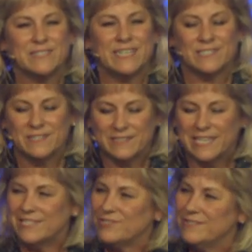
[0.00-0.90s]
that,
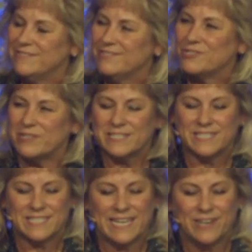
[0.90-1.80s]
that stress
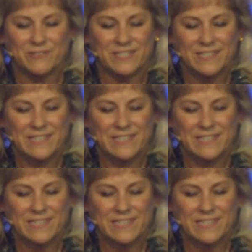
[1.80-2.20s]
us out.